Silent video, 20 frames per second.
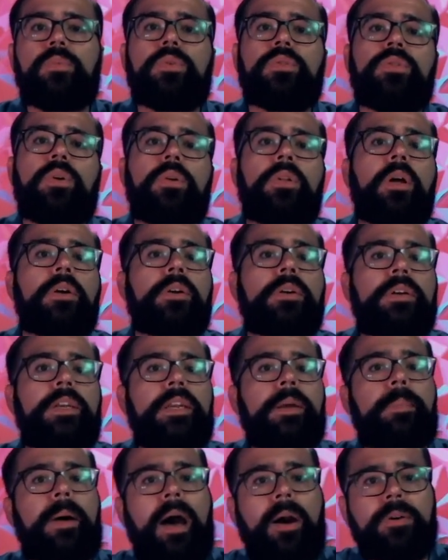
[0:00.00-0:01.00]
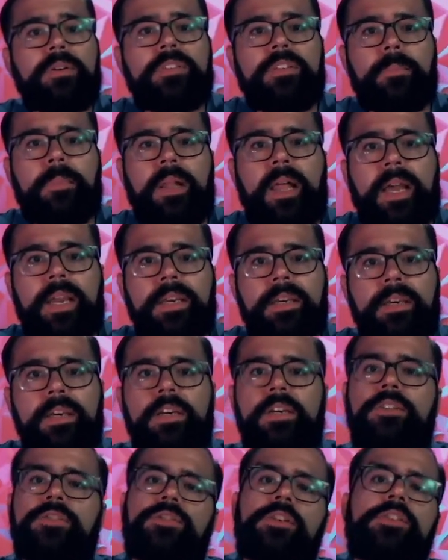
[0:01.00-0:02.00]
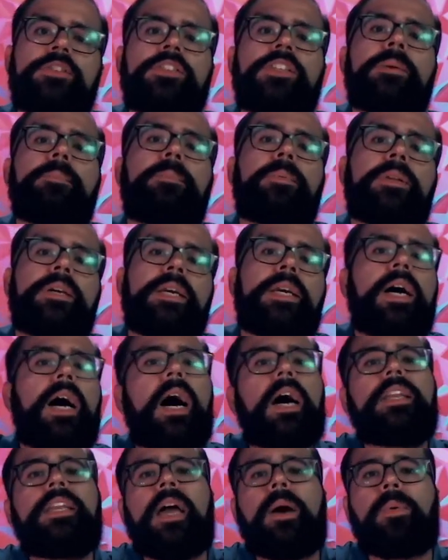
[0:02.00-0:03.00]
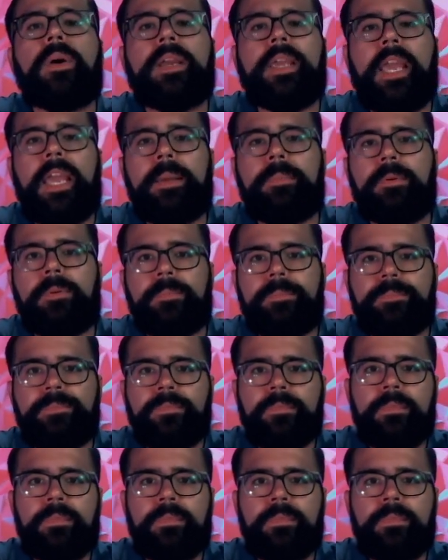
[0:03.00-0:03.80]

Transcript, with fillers: will no longer need a power supply, just simply a network cable.